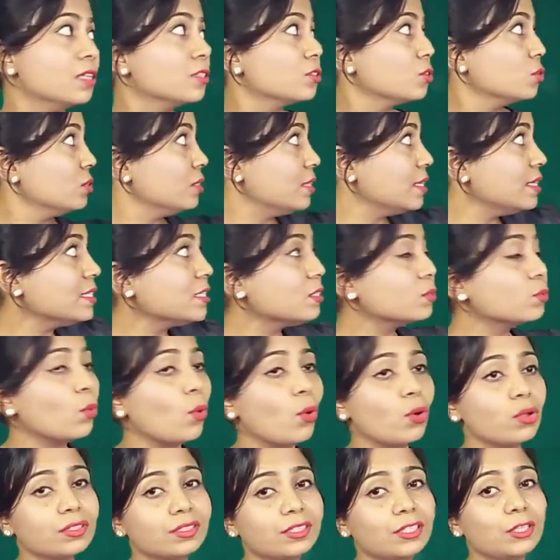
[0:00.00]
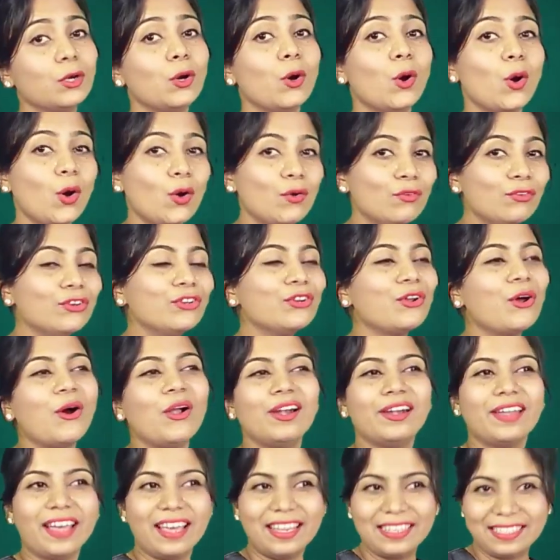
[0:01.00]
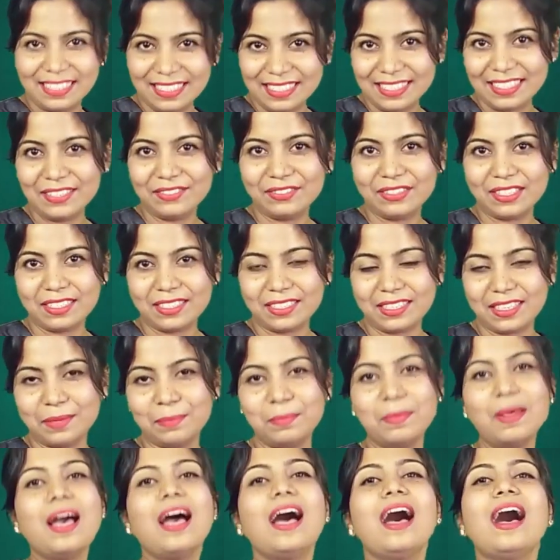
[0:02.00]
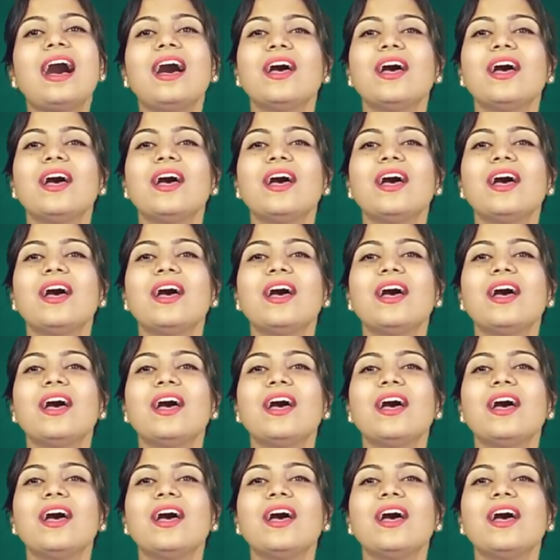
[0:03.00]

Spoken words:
So this was the overall digestive system.